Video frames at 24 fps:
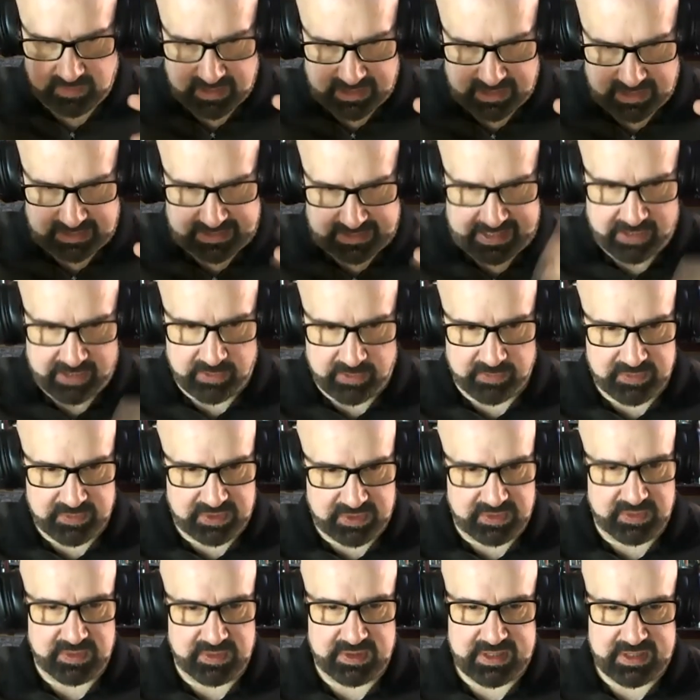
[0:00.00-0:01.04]
allow
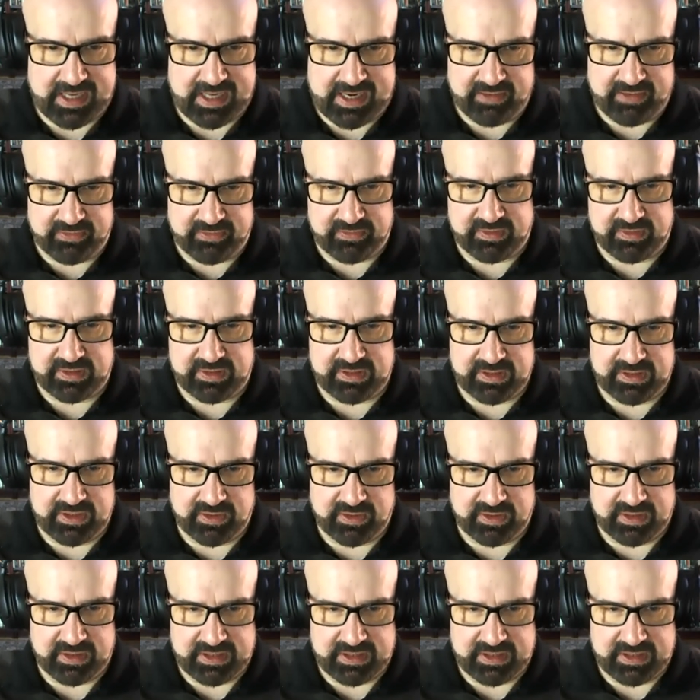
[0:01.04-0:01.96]
students to have, an